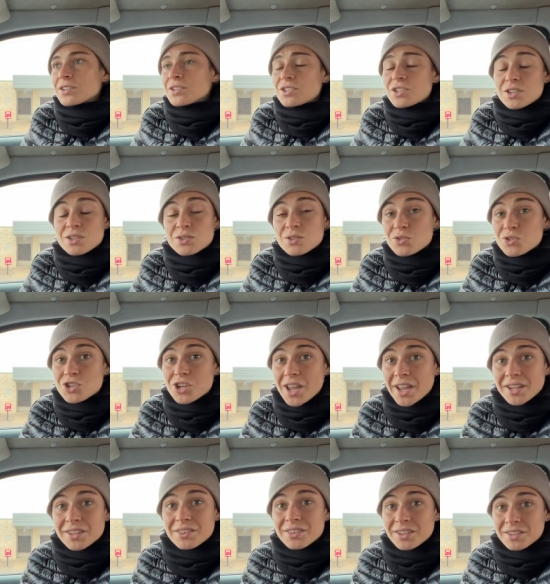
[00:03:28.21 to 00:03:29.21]
just to
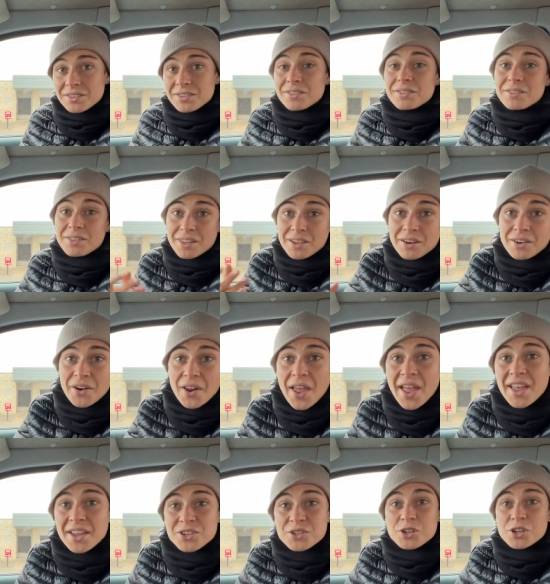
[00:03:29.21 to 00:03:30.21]
check that they're
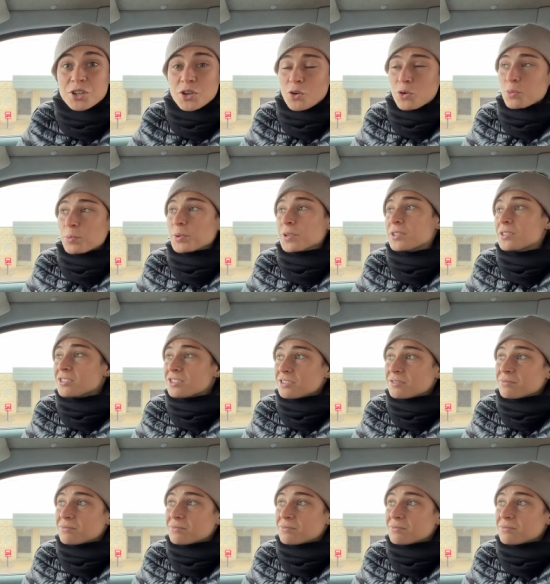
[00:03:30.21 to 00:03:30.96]
actually opened.